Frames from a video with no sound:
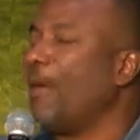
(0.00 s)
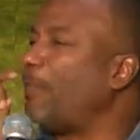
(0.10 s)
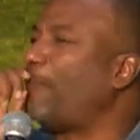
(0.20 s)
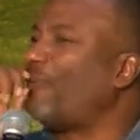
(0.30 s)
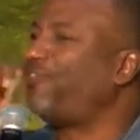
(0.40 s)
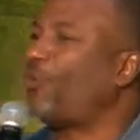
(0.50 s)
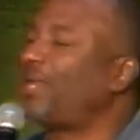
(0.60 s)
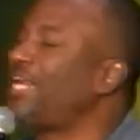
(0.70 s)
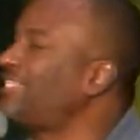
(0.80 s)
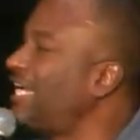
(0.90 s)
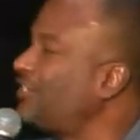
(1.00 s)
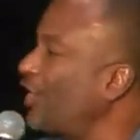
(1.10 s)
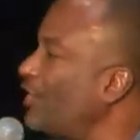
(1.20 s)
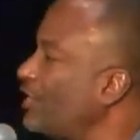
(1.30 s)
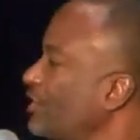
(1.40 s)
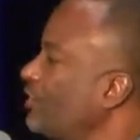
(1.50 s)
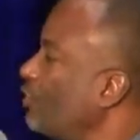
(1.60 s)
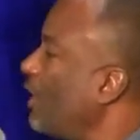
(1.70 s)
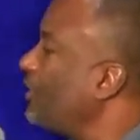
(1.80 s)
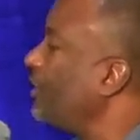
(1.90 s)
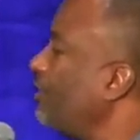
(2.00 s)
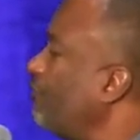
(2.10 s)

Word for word: But before they say turn the situation in